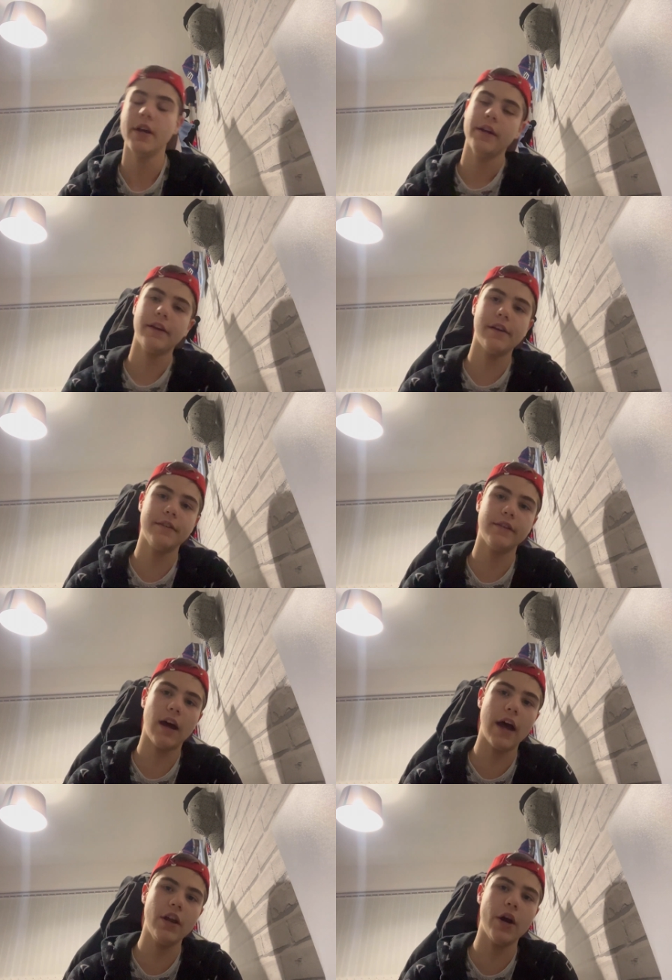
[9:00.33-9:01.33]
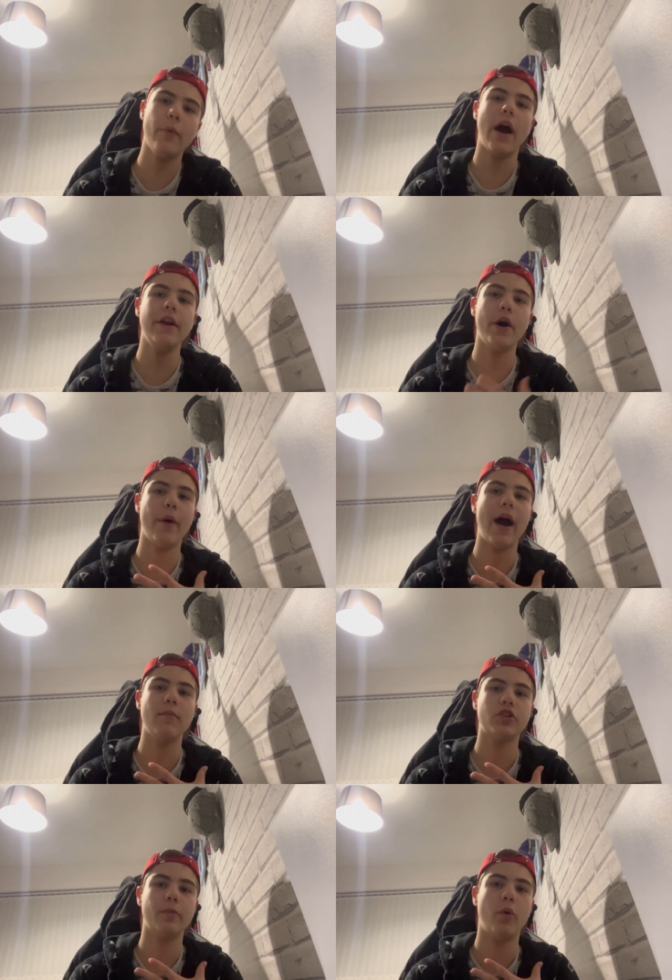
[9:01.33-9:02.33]
because I know I'm
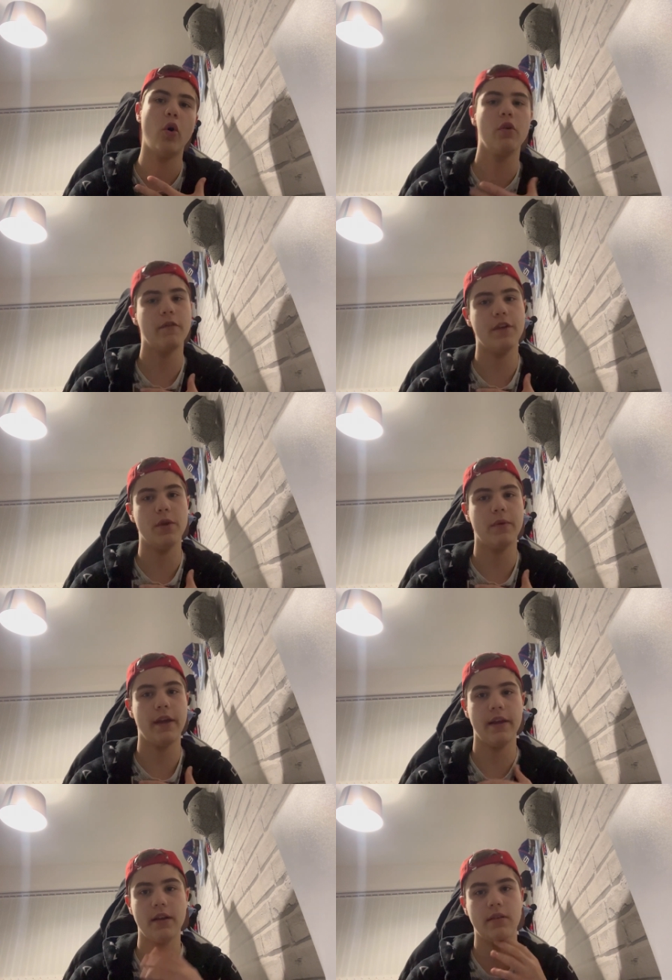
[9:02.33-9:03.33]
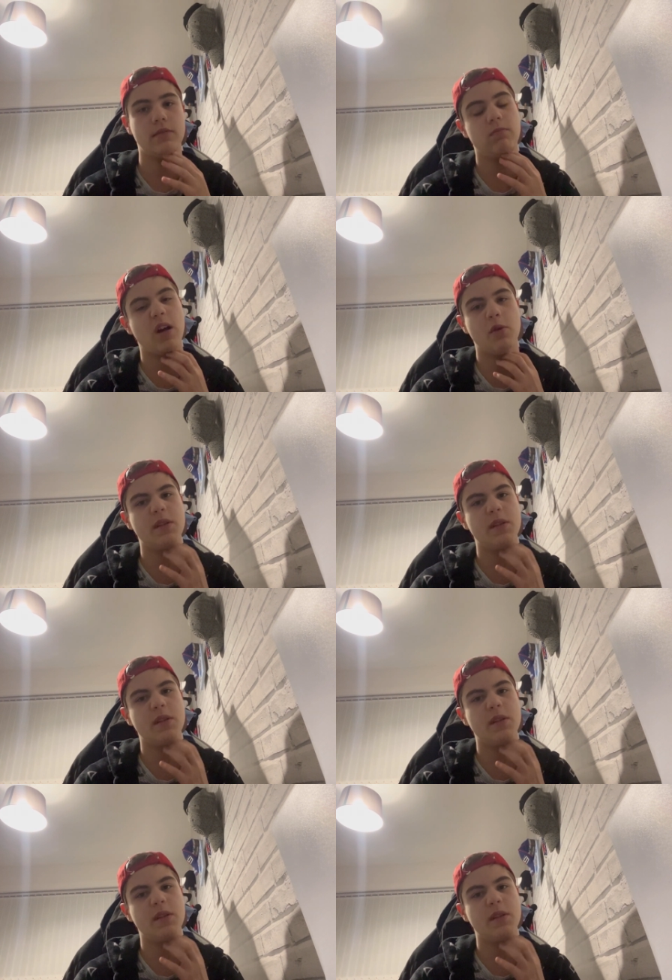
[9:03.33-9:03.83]
a supporter of Yuki, and I always